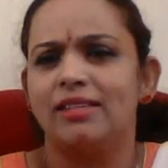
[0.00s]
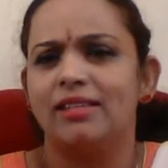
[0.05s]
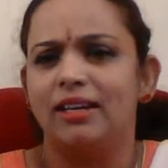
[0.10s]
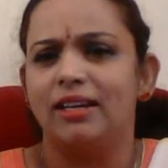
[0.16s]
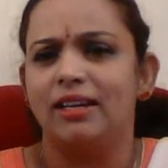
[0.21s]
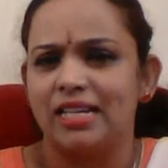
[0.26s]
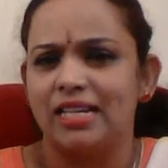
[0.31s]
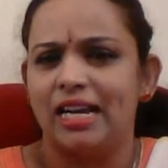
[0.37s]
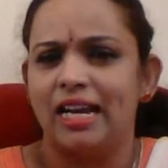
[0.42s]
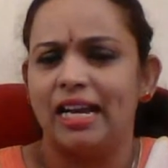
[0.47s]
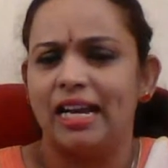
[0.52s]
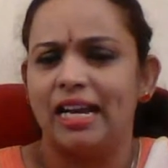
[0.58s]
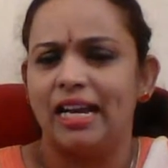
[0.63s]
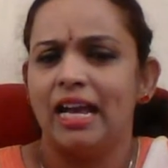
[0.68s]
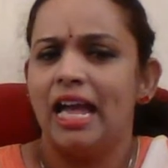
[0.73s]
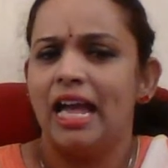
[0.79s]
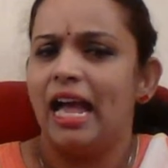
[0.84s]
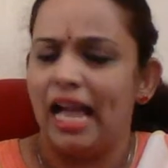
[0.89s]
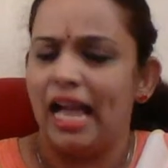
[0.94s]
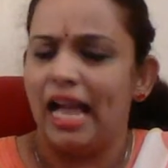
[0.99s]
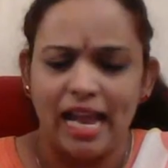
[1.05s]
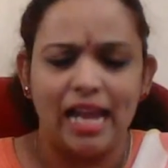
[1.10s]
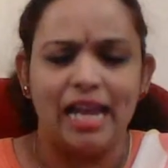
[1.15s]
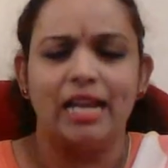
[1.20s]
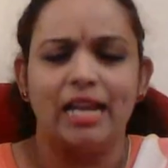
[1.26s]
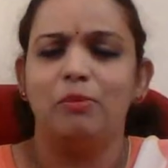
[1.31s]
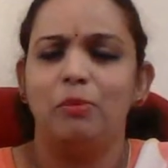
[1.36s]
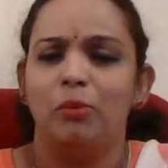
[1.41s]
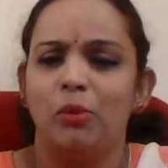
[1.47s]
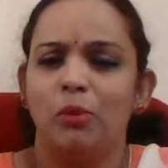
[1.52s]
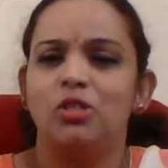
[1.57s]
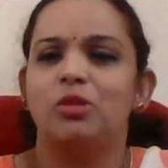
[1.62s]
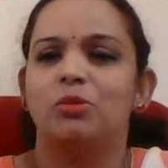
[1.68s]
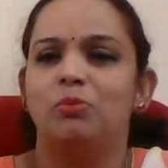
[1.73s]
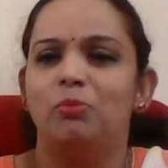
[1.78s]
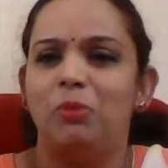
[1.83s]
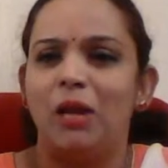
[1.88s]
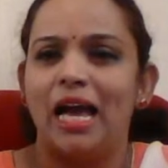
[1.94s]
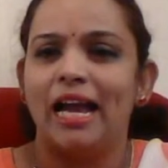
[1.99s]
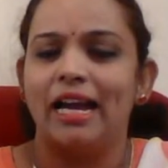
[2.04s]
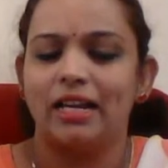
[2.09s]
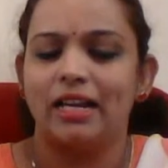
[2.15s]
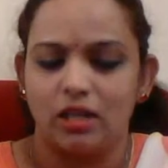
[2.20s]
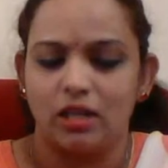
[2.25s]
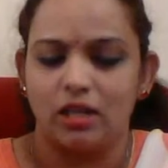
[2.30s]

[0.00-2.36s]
attack and puts black